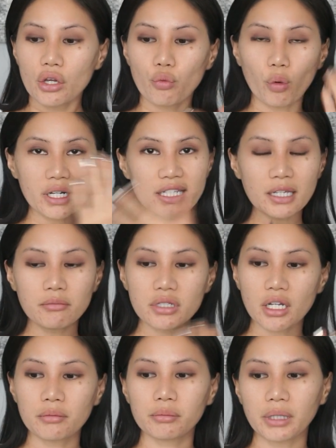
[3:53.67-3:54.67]
Once I'm
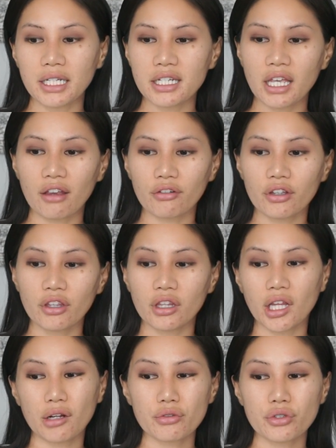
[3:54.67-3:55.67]
done blending everything,
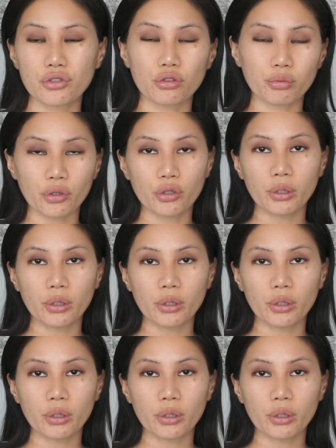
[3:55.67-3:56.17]
that was super